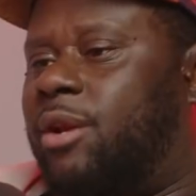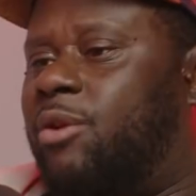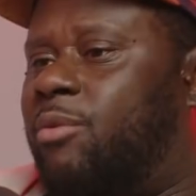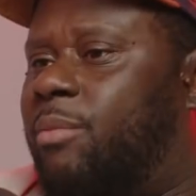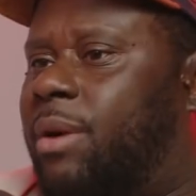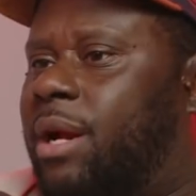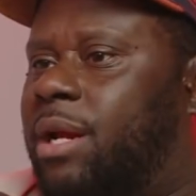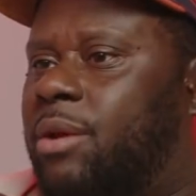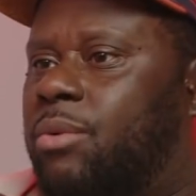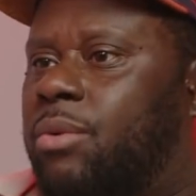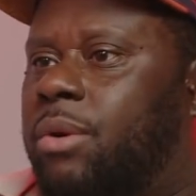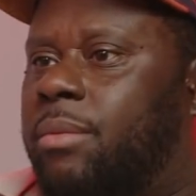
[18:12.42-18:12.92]

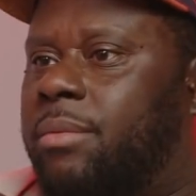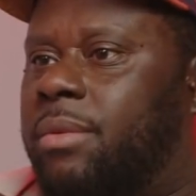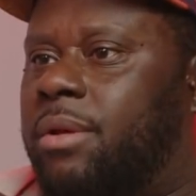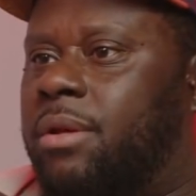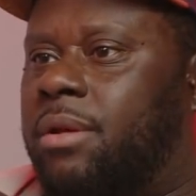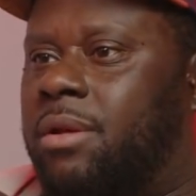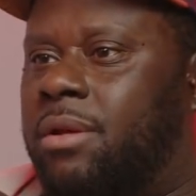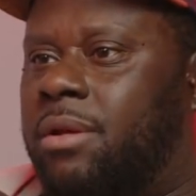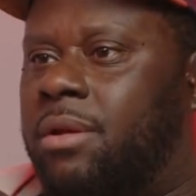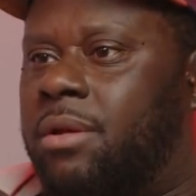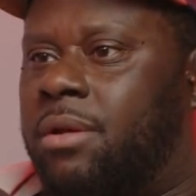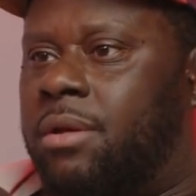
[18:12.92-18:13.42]
nobody with me.
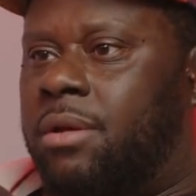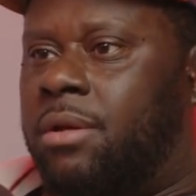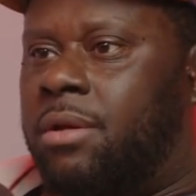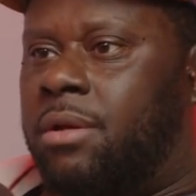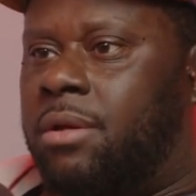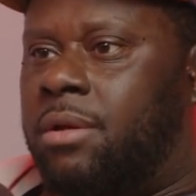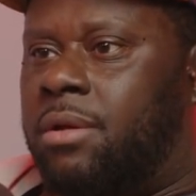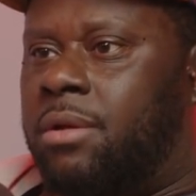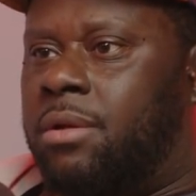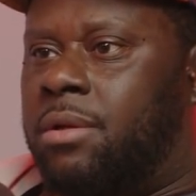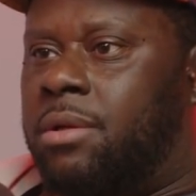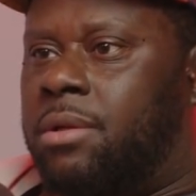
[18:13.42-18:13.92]

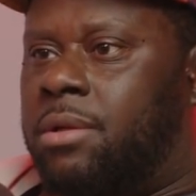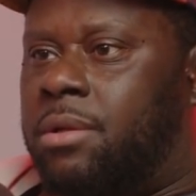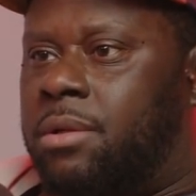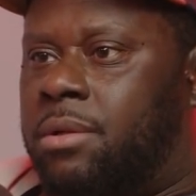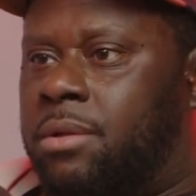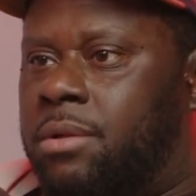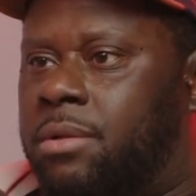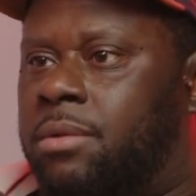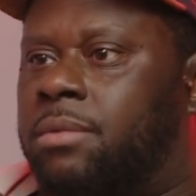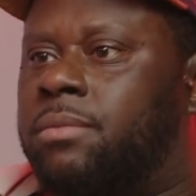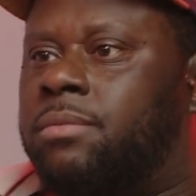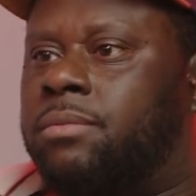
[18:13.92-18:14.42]
But
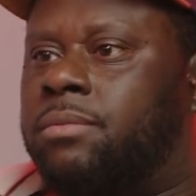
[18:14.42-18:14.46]
you you